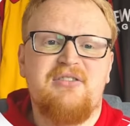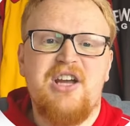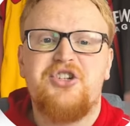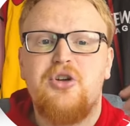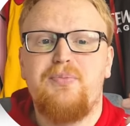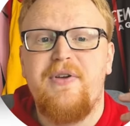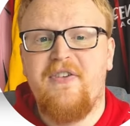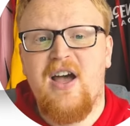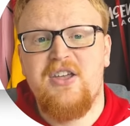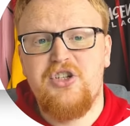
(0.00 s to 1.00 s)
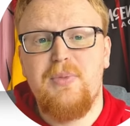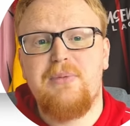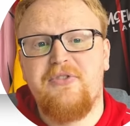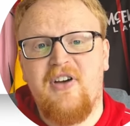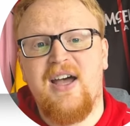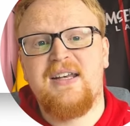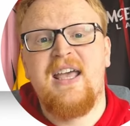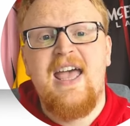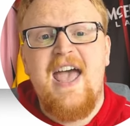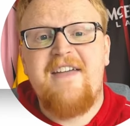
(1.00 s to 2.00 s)
There should be fine. You should be able to find
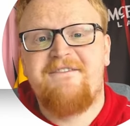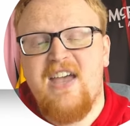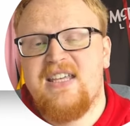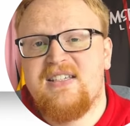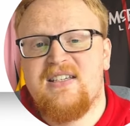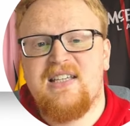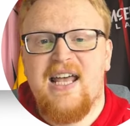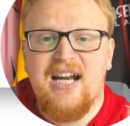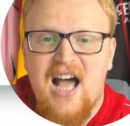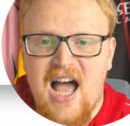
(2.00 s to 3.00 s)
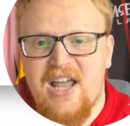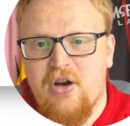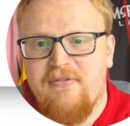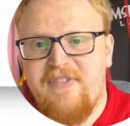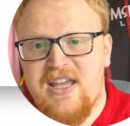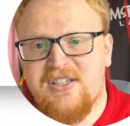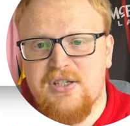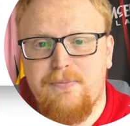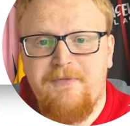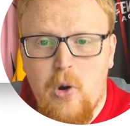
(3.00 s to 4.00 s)
a faces and an icon
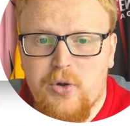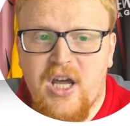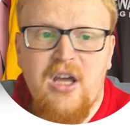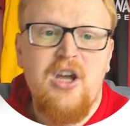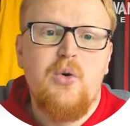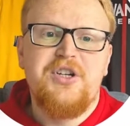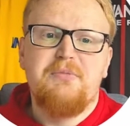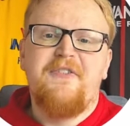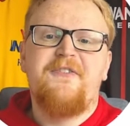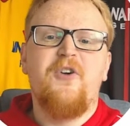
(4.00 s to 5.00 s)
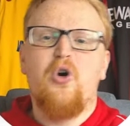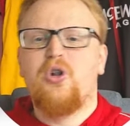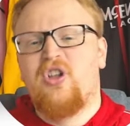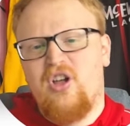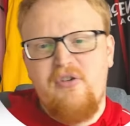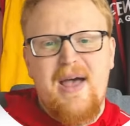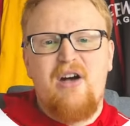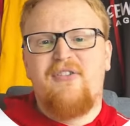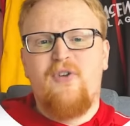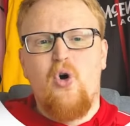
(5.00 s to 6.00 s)
faces folder, which can be full of
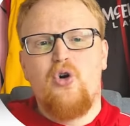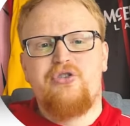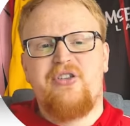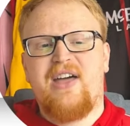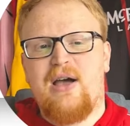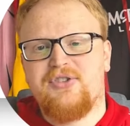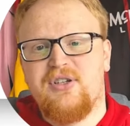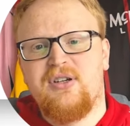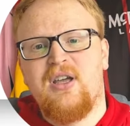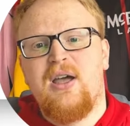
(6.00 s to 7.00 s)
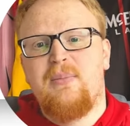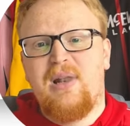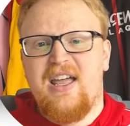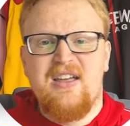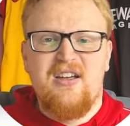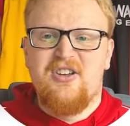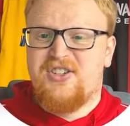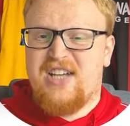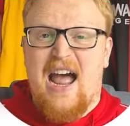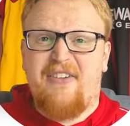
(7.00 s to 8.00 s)
about 400,000 player and
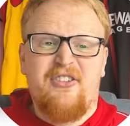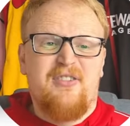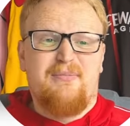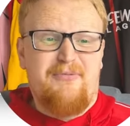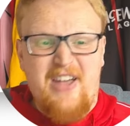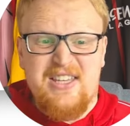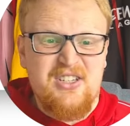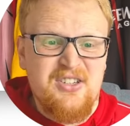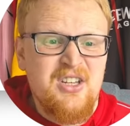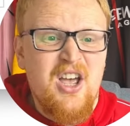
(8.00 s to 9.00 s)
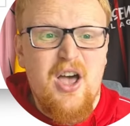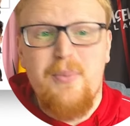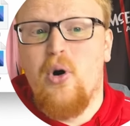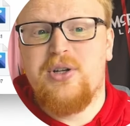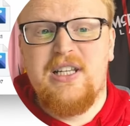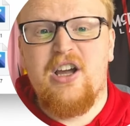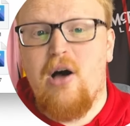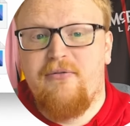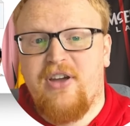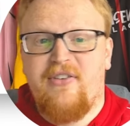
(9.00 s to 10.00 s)
staff faces. And importantly, a
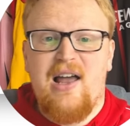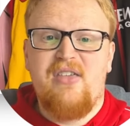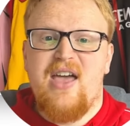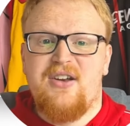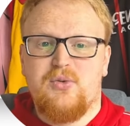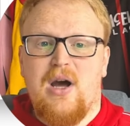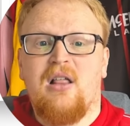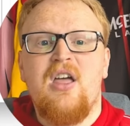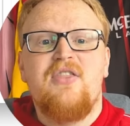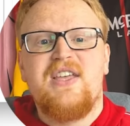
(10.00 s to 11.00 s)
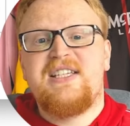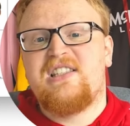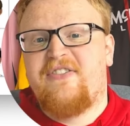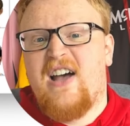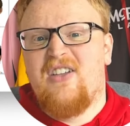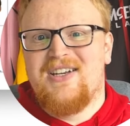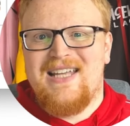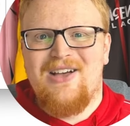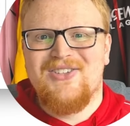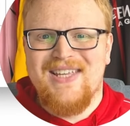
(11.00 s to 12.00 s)
config file at the end as well. This is the file that
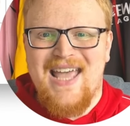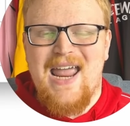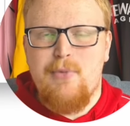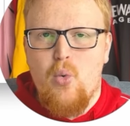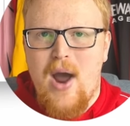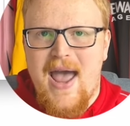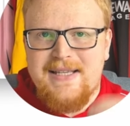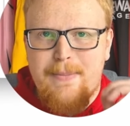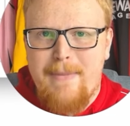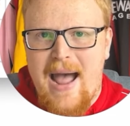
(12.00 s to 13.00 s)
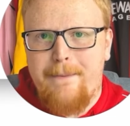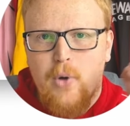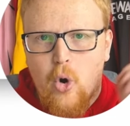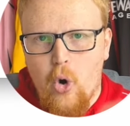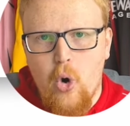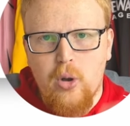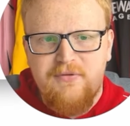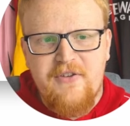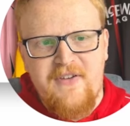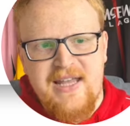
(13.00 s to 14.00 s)
tells the game where to map all of
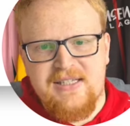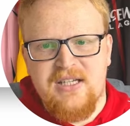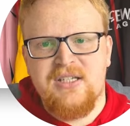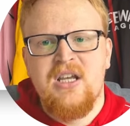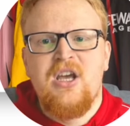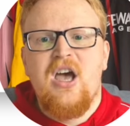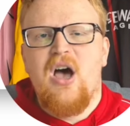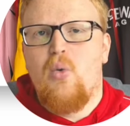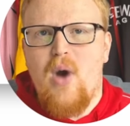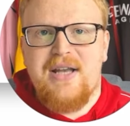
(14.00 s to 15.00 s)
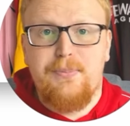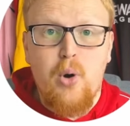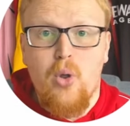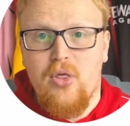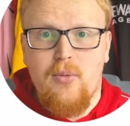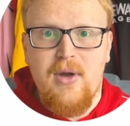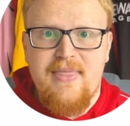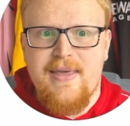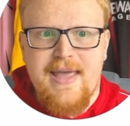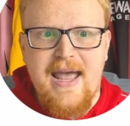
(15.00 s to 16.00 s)
the faces and where to put them
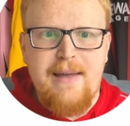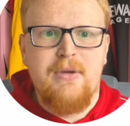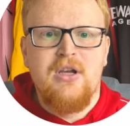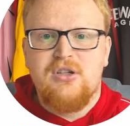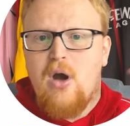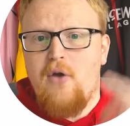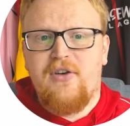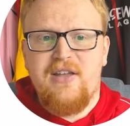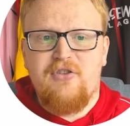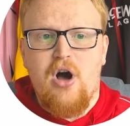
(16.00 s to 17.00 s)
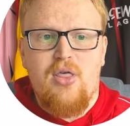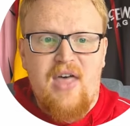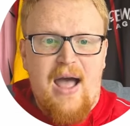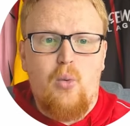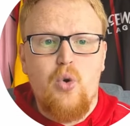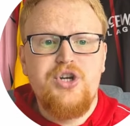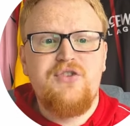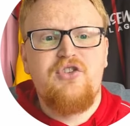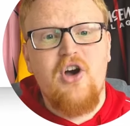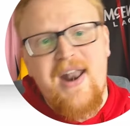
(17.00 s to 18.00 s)
in the game. So hopefully you've got that. Once
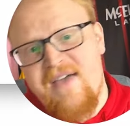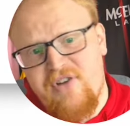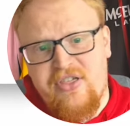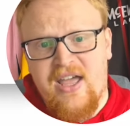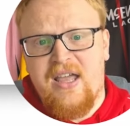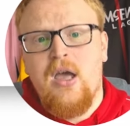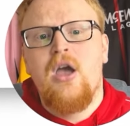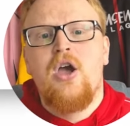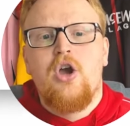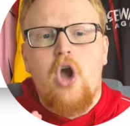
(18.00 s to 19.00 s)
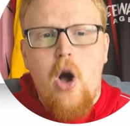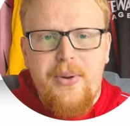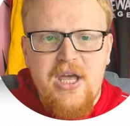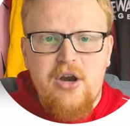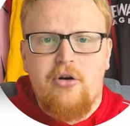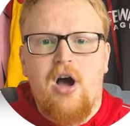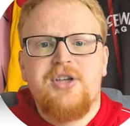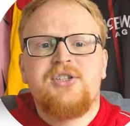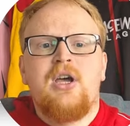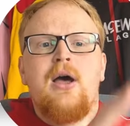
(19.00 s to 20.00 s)
you've got everything, copy it
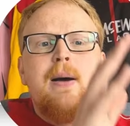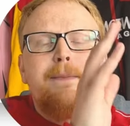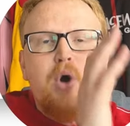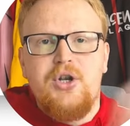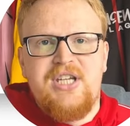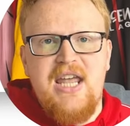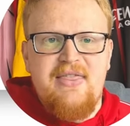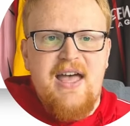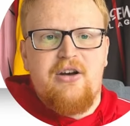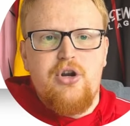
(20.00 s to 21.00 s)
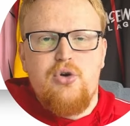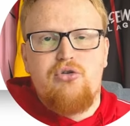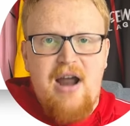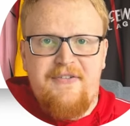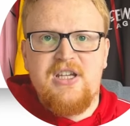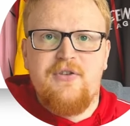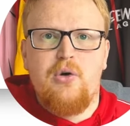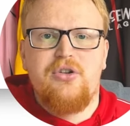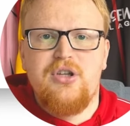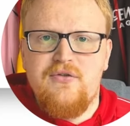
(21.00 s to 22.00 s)
across, put it in that new graphics
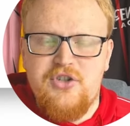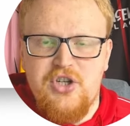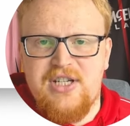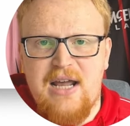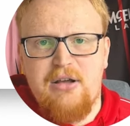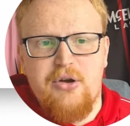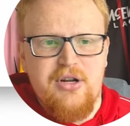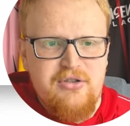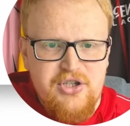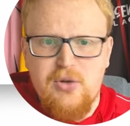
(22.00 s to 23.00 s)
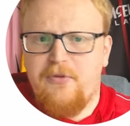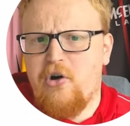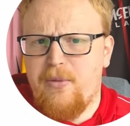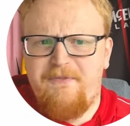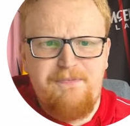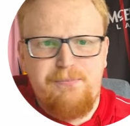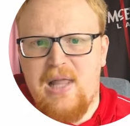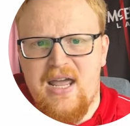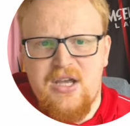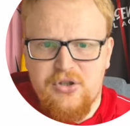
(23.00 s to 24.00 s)
folder that you've just downloaded, the subfolder
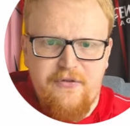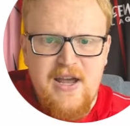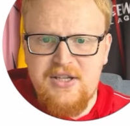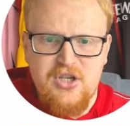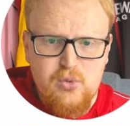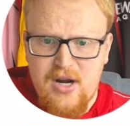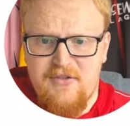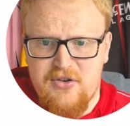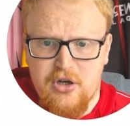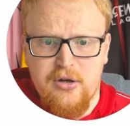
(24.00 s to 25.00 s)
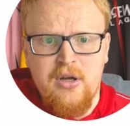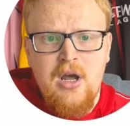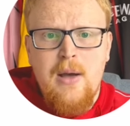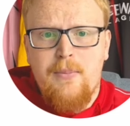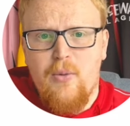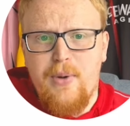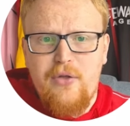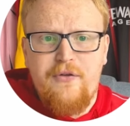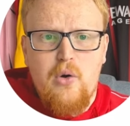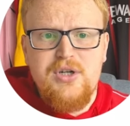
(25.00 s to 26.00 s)
players or faces, whatever you've done. Put
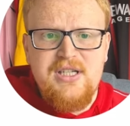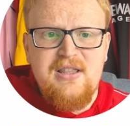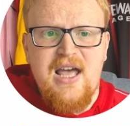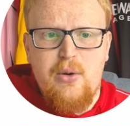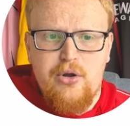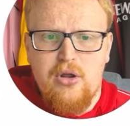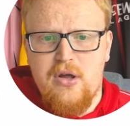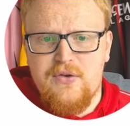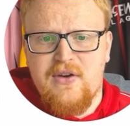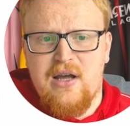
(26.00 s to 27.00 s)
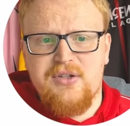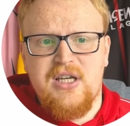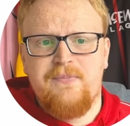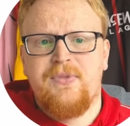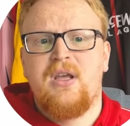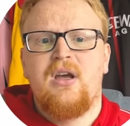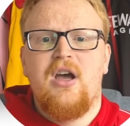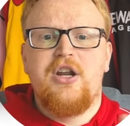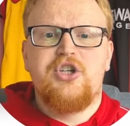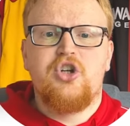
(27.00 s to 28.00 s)
both folders in there with all those files in,
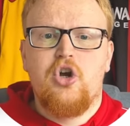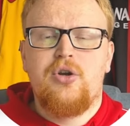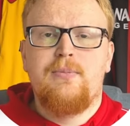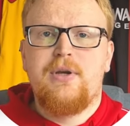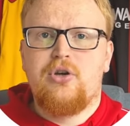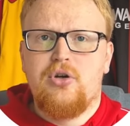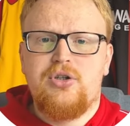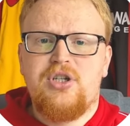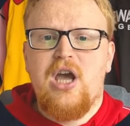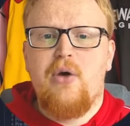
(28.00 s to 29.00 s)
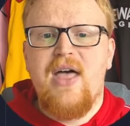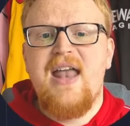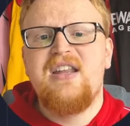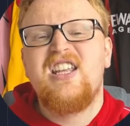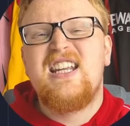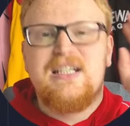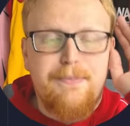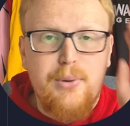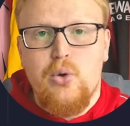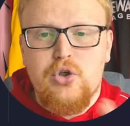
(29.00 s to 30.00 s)
and it should be good to Then you need to
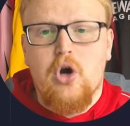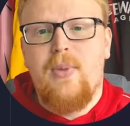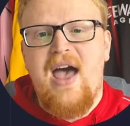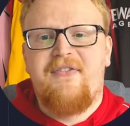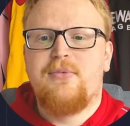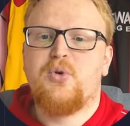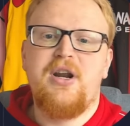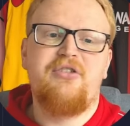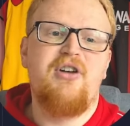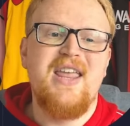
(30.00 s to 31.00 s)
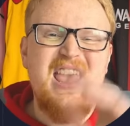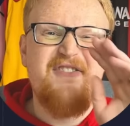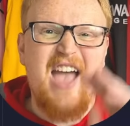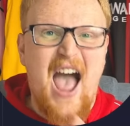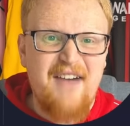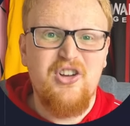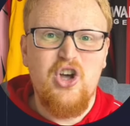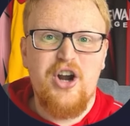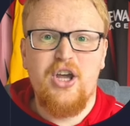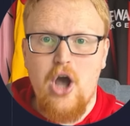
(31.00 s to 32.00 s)
boot up FM23 if you haven't
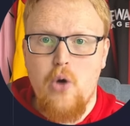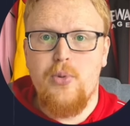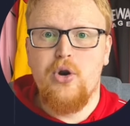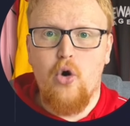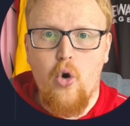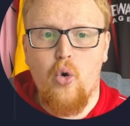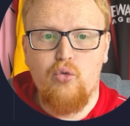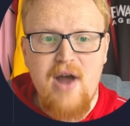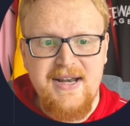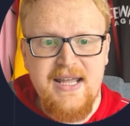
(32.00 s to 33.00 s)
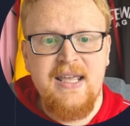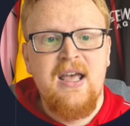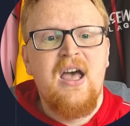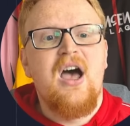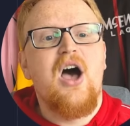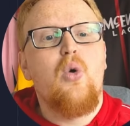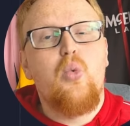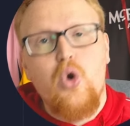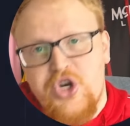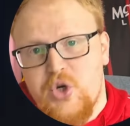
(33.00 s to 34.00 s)
got it open already.
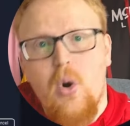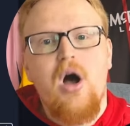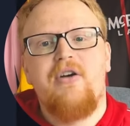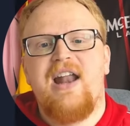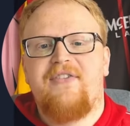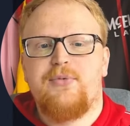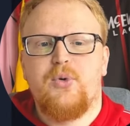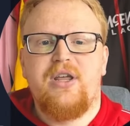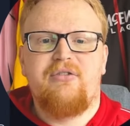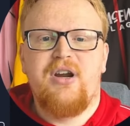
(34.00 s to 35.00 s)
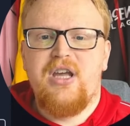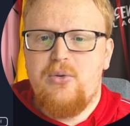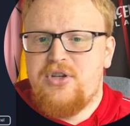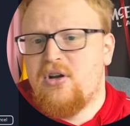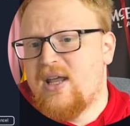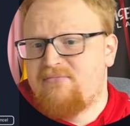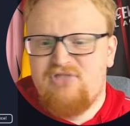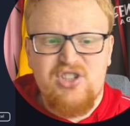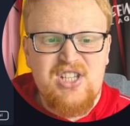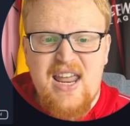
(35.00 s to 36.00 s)
Once you are in FM23, go to
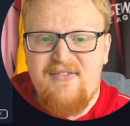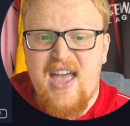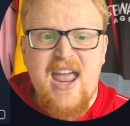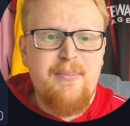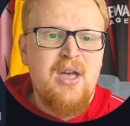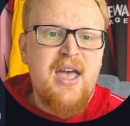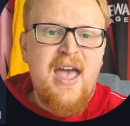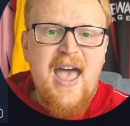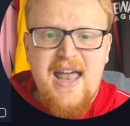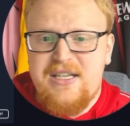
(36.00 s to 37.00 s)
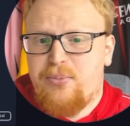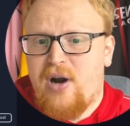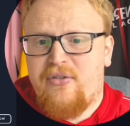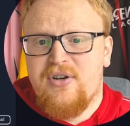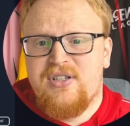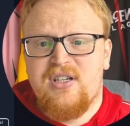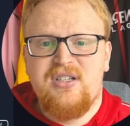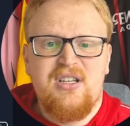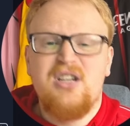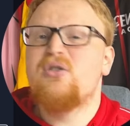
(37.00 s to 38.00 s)
your save game, head to preferences.
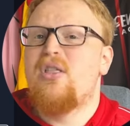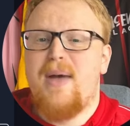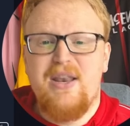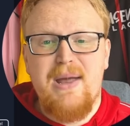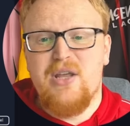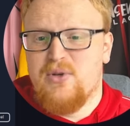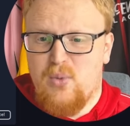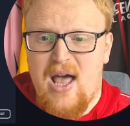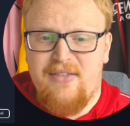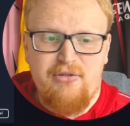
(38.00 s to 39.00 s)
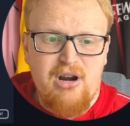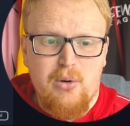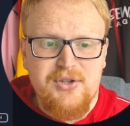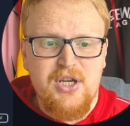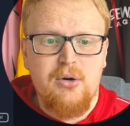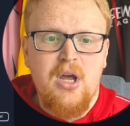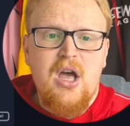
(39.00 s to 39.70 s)
You can do it on the main menu as well if you really want to.